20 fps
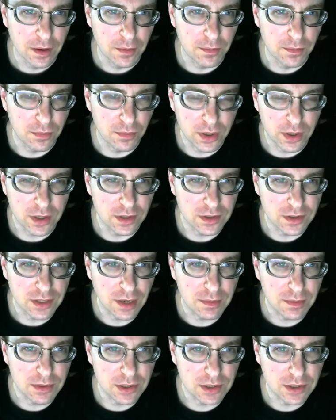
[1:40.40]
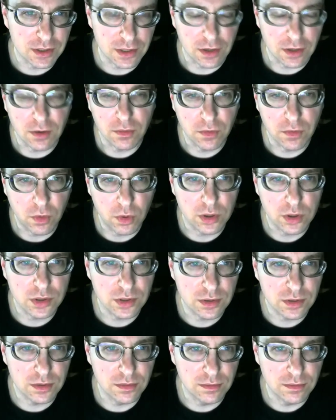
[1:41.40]
preconceptions there. Of
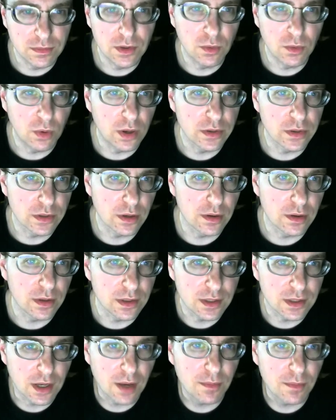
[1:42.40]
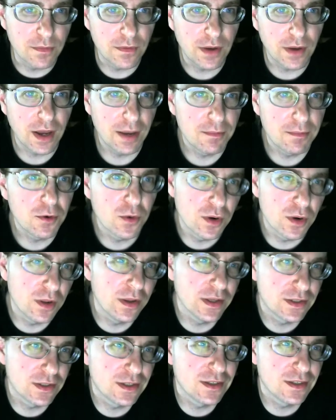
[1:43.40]
course, the ones on the top five I'm going to
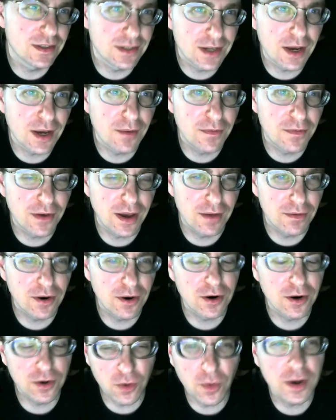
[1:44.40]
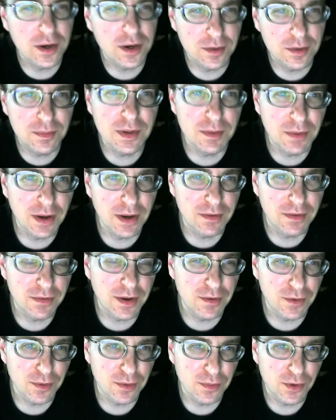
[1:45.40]
list as the top five are going to be my
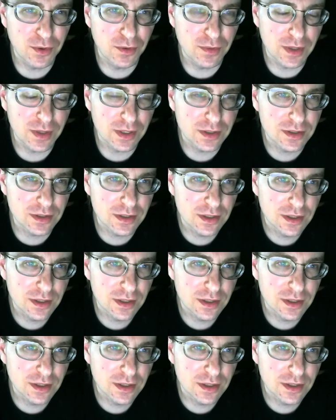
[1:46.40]
favorite movies.